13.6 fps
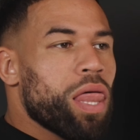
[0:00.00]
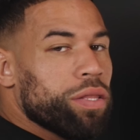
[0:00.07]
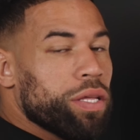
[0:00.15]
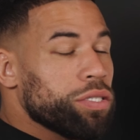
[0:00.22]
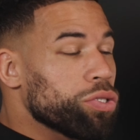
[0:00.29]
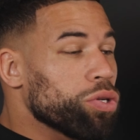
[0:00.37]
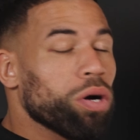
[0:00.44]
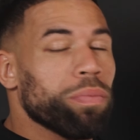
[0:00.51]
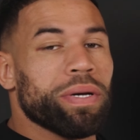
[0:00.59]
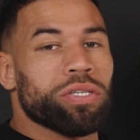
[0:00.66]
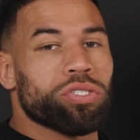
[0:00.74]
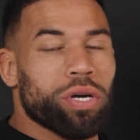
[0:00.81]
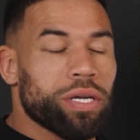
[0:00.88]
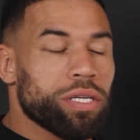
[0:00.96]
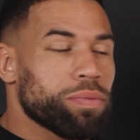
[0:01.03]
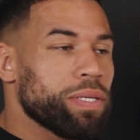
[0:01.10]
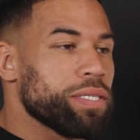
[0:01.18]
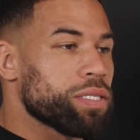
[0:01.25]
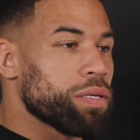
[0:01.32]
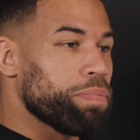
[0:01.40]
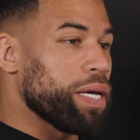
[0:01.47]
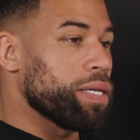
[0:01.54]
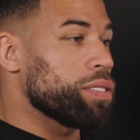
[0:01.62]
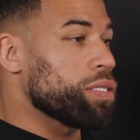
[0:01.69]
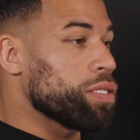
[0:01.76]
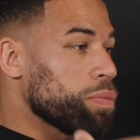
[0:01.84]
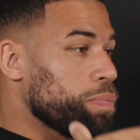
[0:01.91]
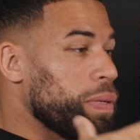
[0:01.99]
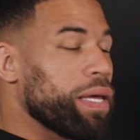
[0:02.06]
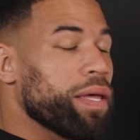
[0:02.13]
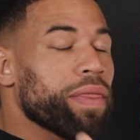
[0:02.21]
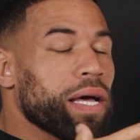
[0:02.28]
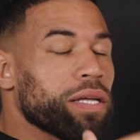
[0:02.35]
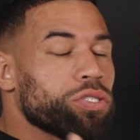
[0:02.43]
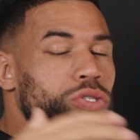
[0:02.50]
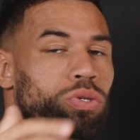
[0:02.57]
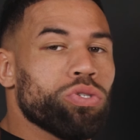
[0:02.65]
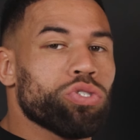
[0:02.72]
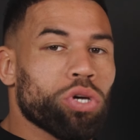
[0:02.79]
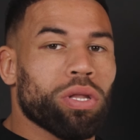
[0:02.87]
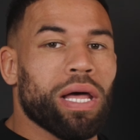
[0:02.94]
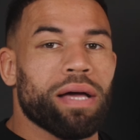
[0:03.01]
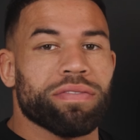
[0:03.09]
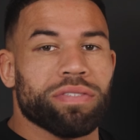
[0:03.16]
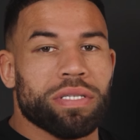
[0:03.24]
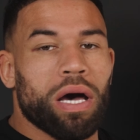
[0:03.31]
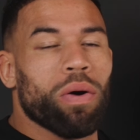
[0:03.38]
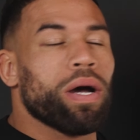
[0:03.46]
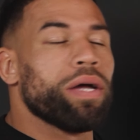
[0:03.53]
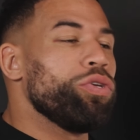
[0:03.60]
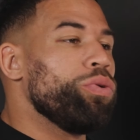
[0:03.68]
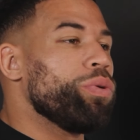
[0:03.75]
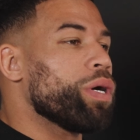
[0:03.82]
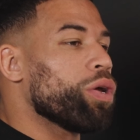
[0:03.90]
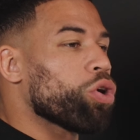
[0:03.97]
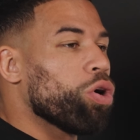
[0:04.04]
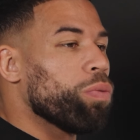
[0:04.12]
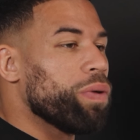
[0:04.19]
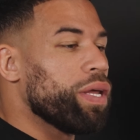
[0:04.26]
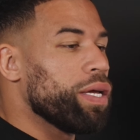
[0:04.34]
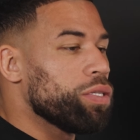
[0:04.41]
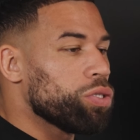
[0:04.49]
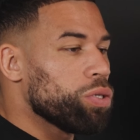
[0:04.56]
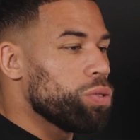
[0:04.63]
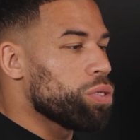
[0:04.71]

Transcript: There's not a best training split. It's the best split that suits your lifestyle and you can accommodate to.